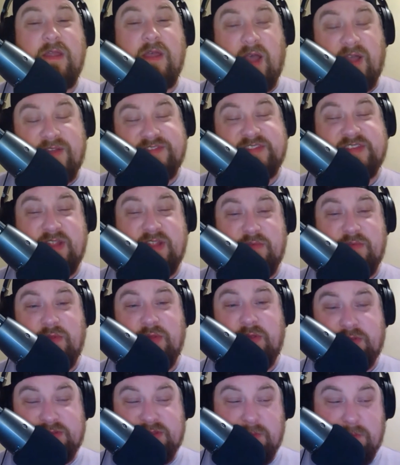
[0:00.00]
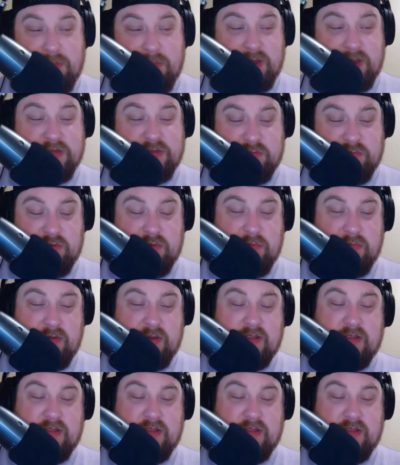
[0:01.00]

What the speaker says: obviously, everyone knows the biggest rumor